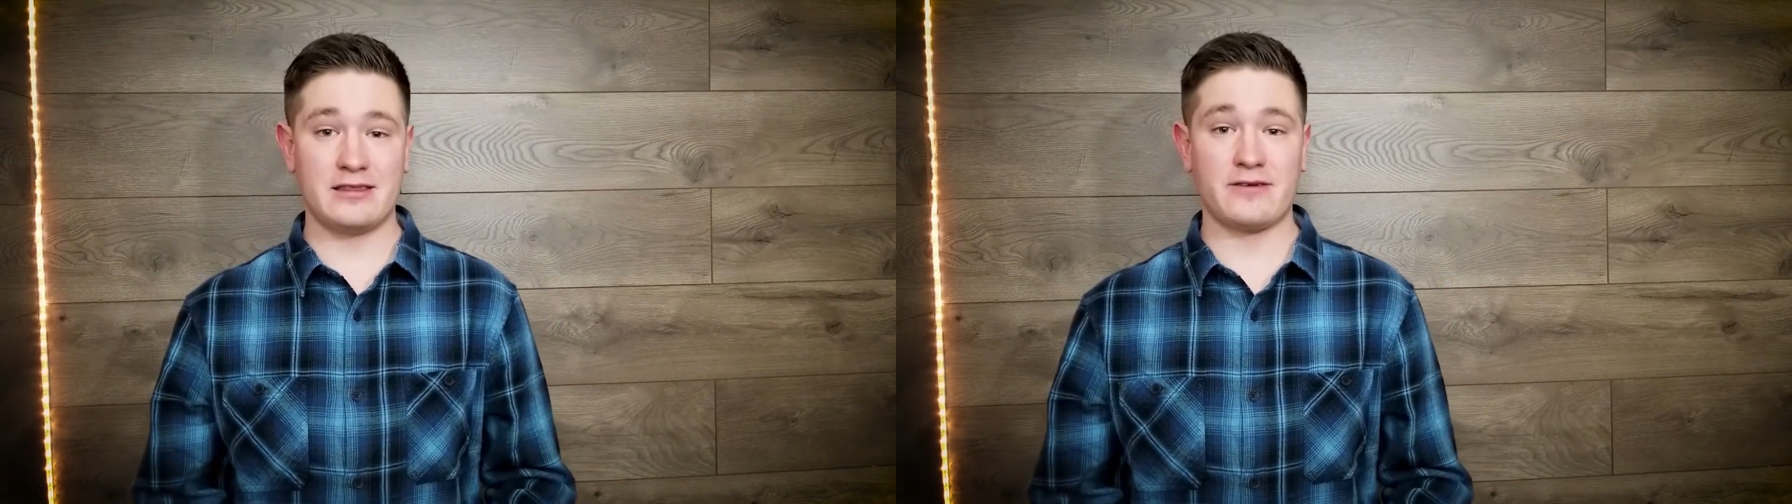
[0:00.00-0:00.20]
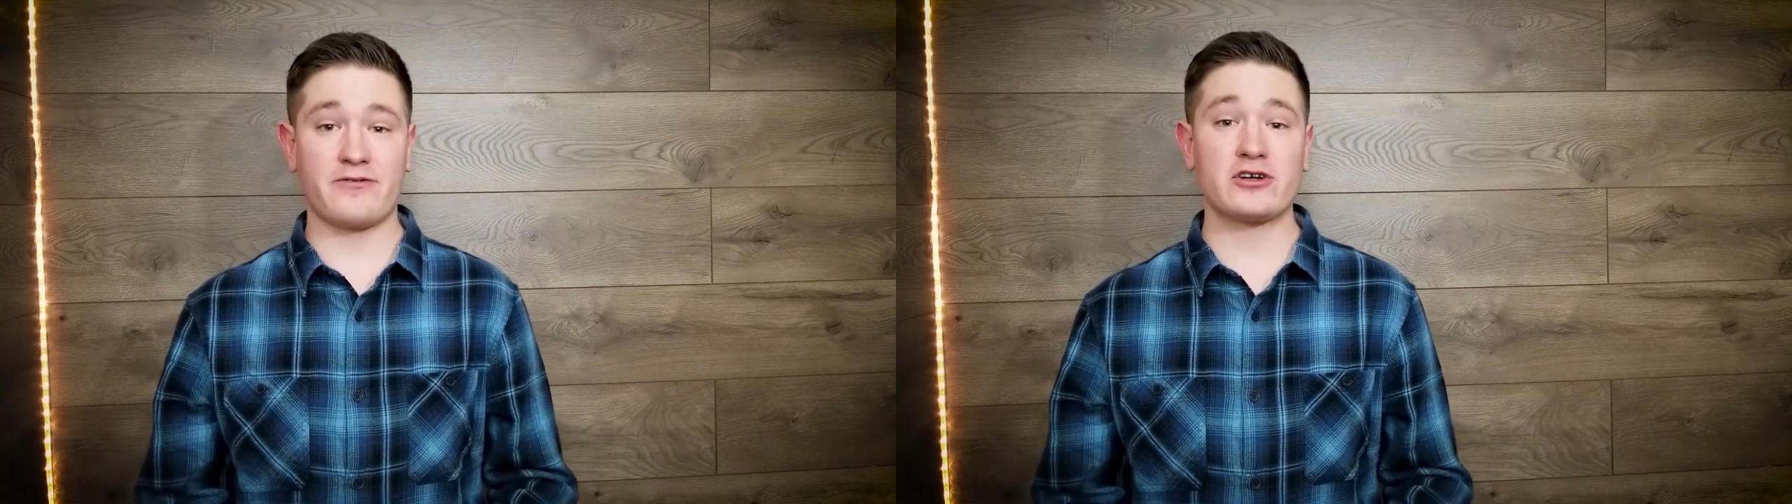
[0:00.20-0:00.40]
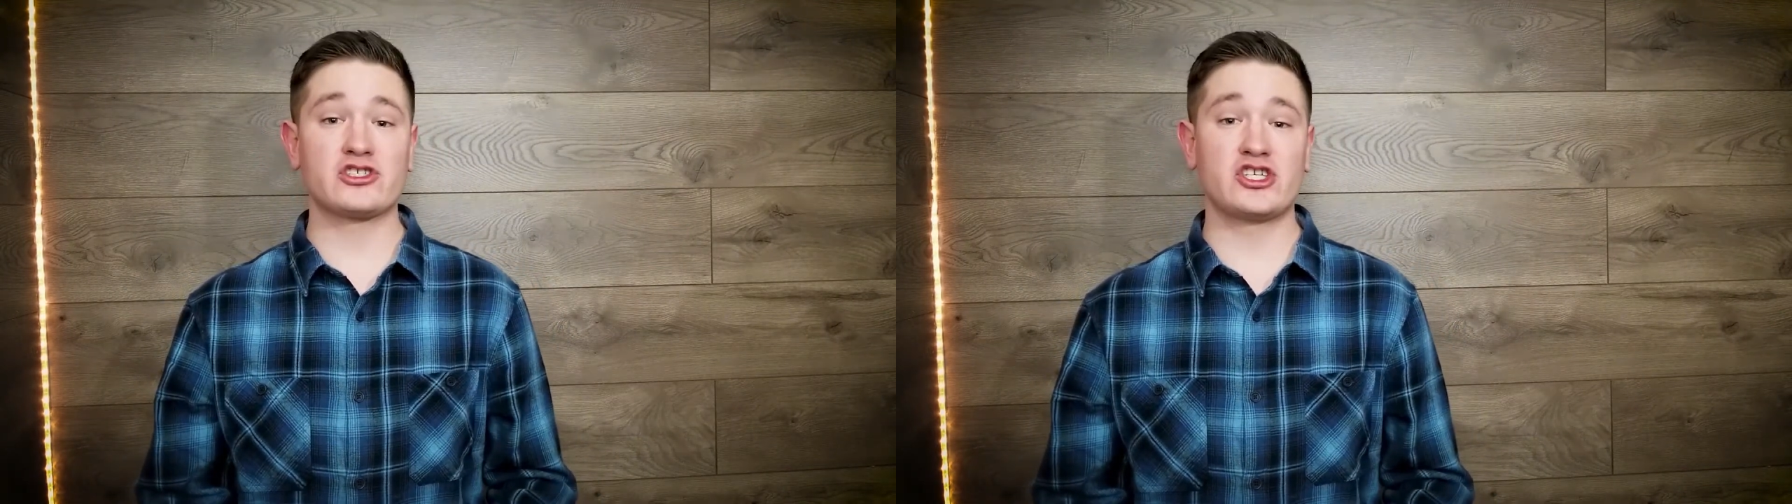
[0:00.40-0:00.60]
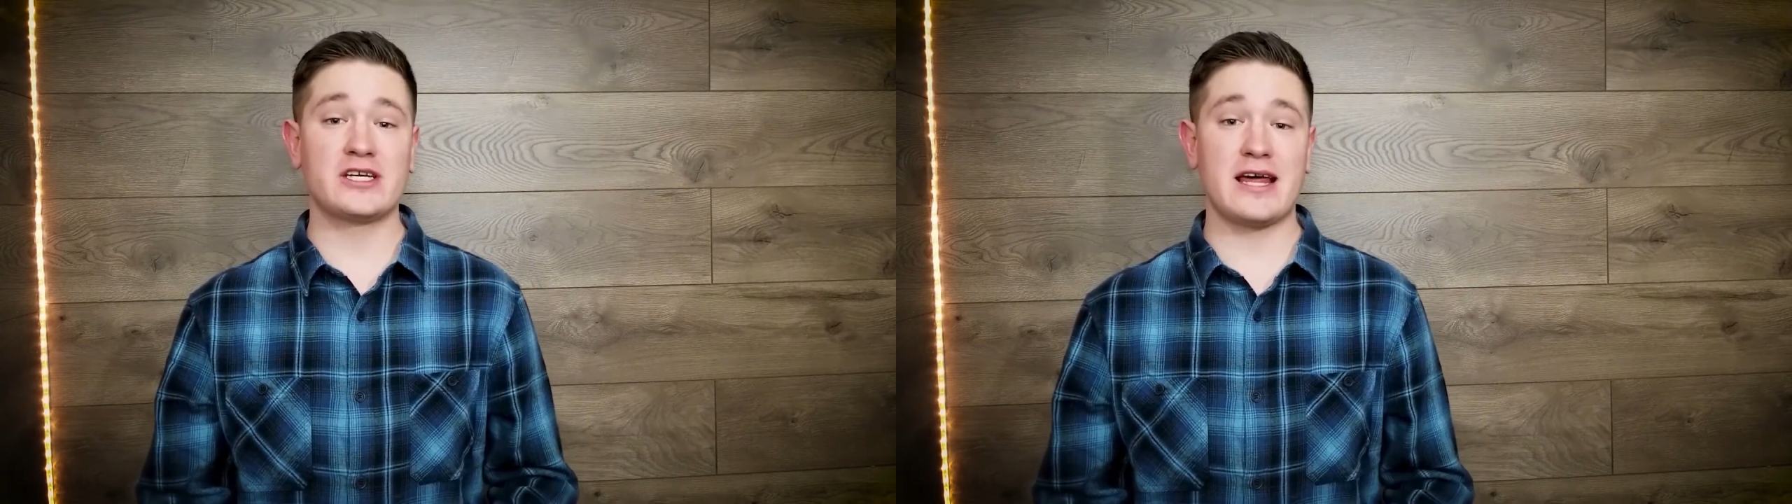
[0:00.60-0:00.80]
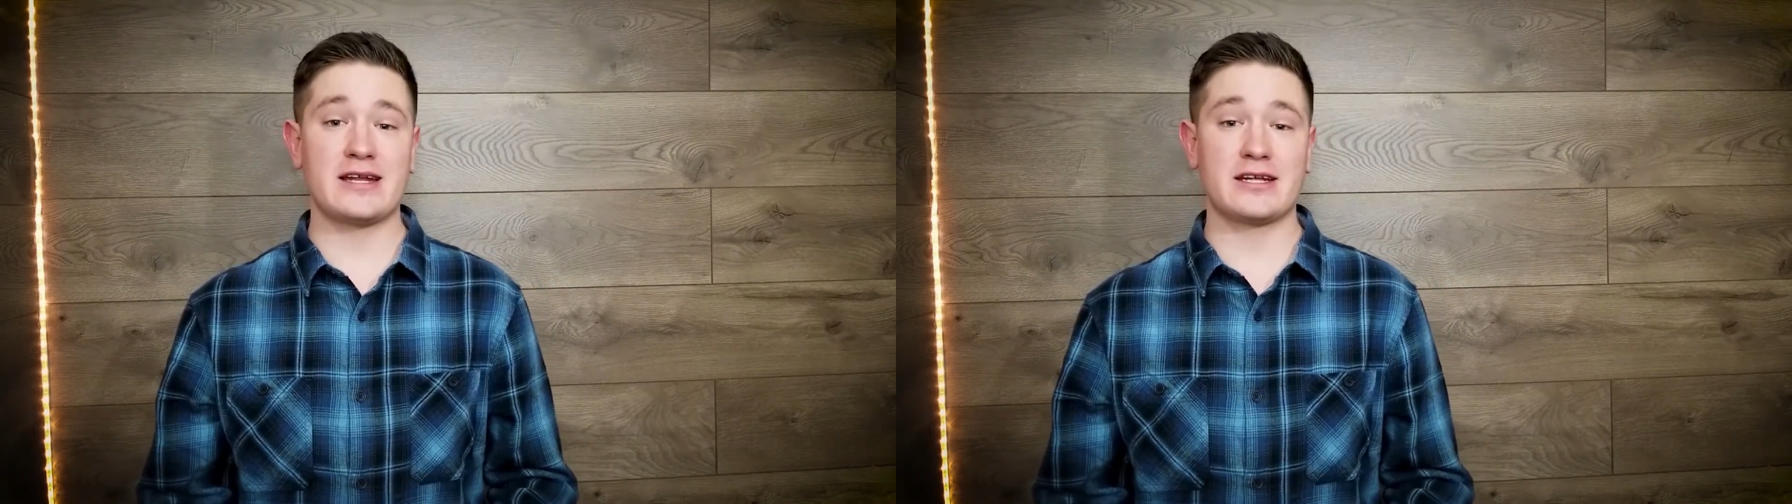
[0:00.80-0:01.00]
the first
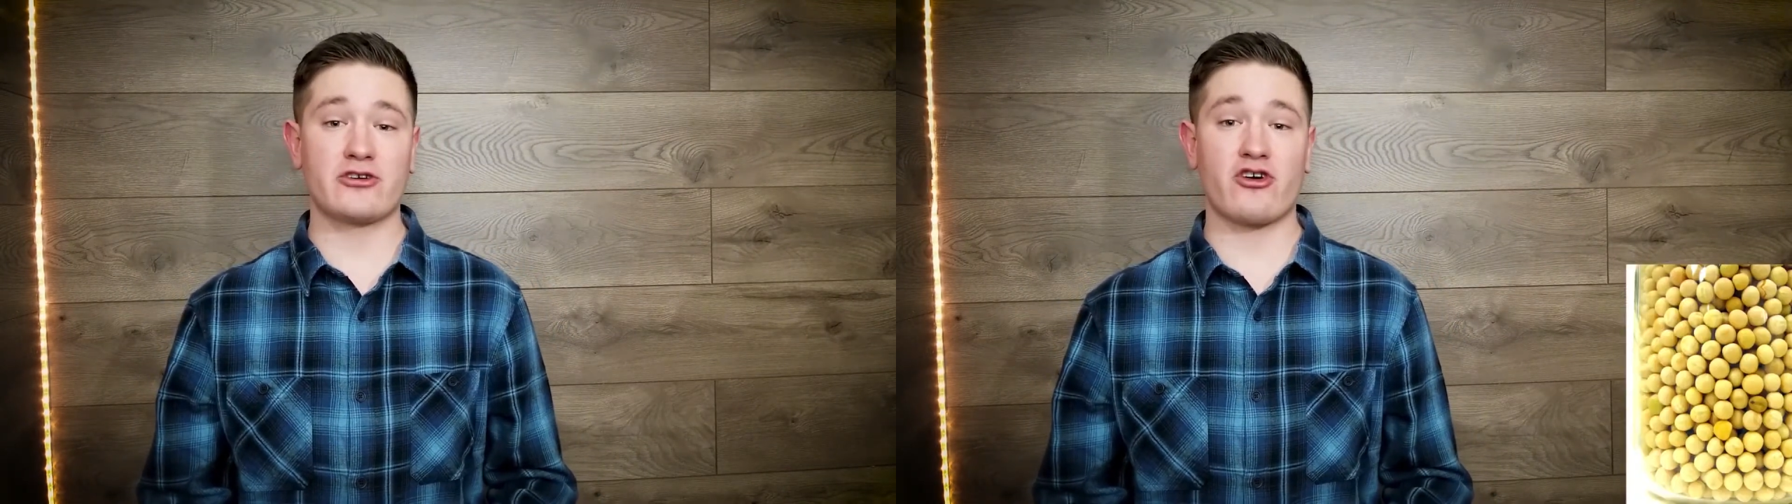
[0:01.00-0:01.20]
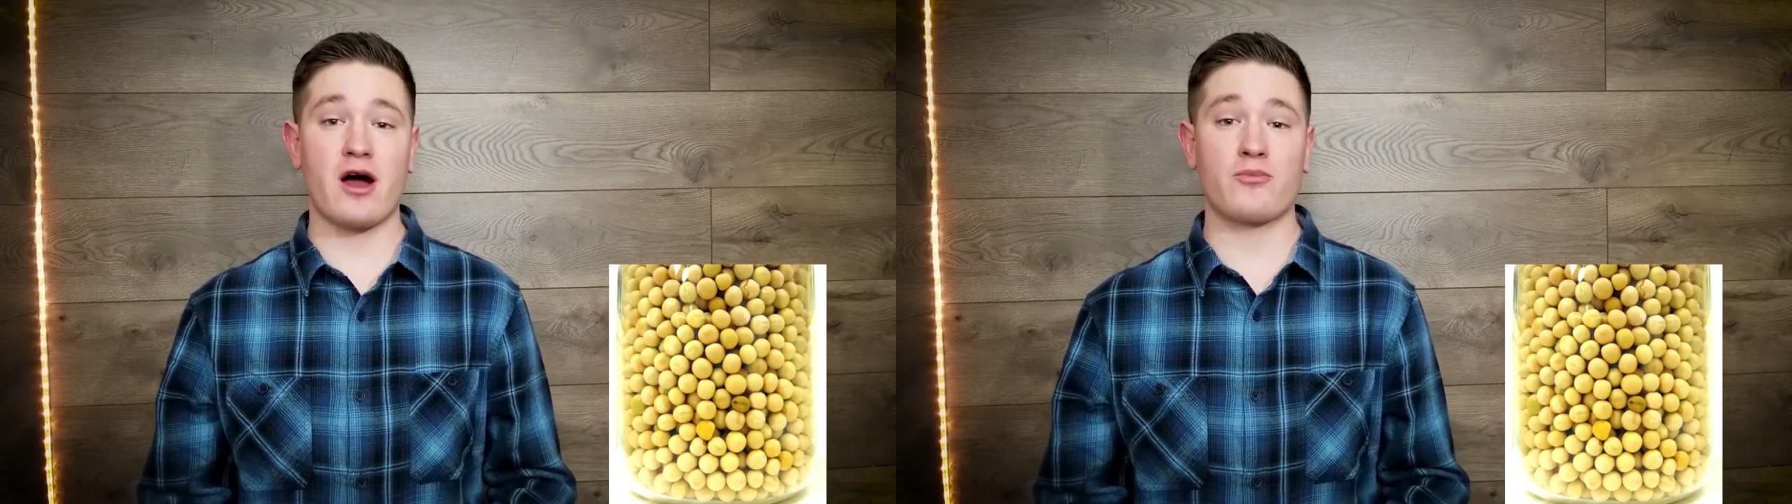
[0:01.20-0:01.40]
gene-edited crop